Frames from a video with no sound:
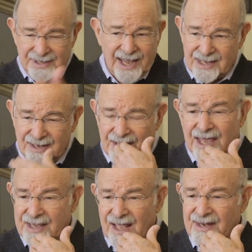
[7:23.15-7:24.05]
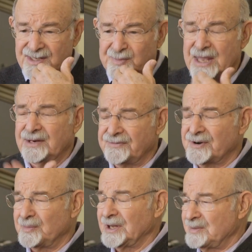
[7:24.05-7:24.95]
I'll explain it
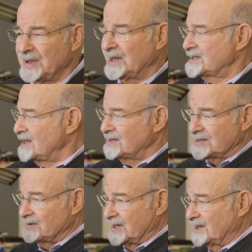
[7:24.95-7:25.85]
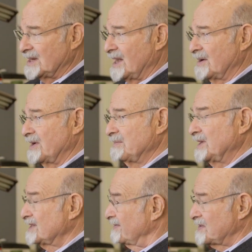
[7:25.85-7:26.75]
verbally, but it's easier on the diagram,
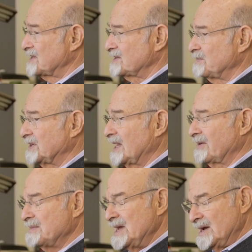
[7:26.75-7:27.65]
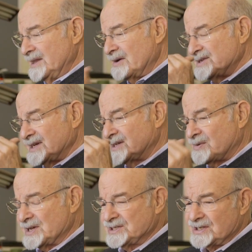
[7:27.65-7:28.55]
because it's a very simple diagram. There are 6
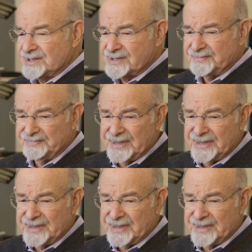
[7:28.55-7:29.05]
questions.